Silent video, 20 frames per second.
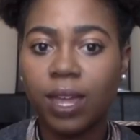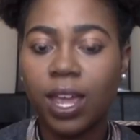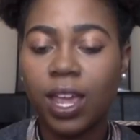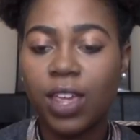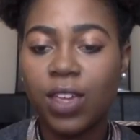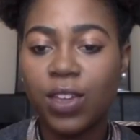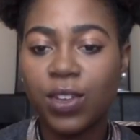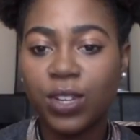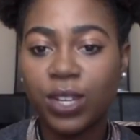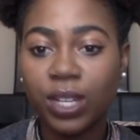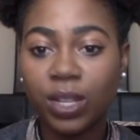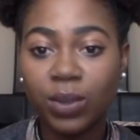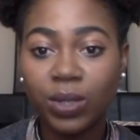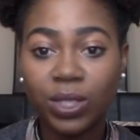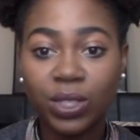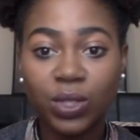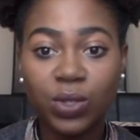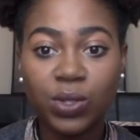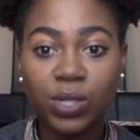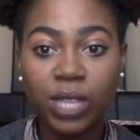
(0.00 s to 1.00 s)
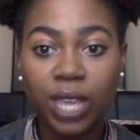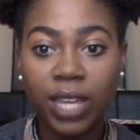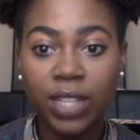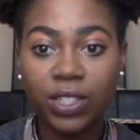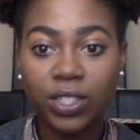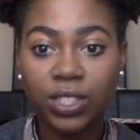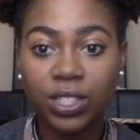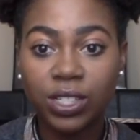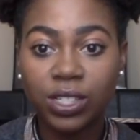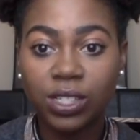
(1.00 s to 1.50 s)
You're dealing with 2
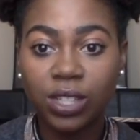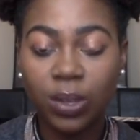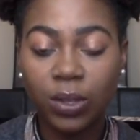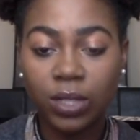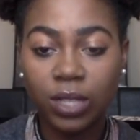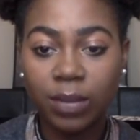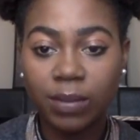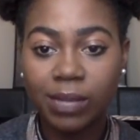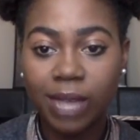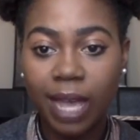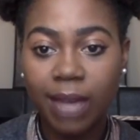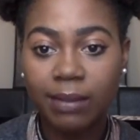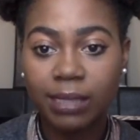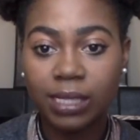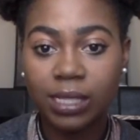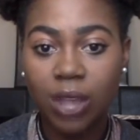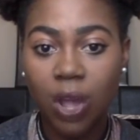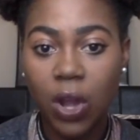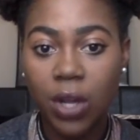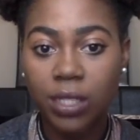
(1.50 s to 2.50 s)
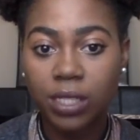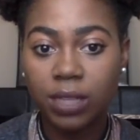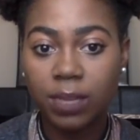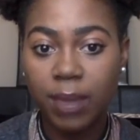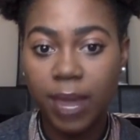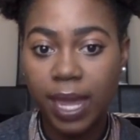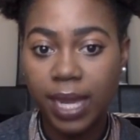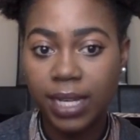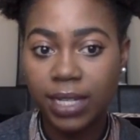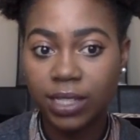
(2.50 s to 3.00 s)
textures, so sometimes it's hard to
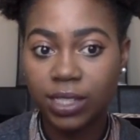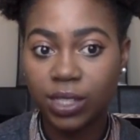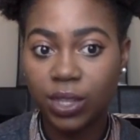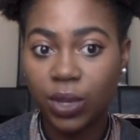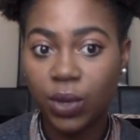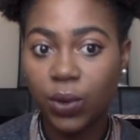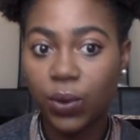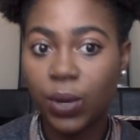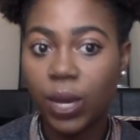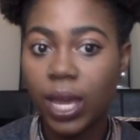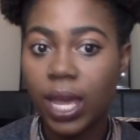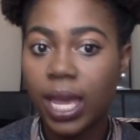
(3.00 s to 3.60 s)
manage. So,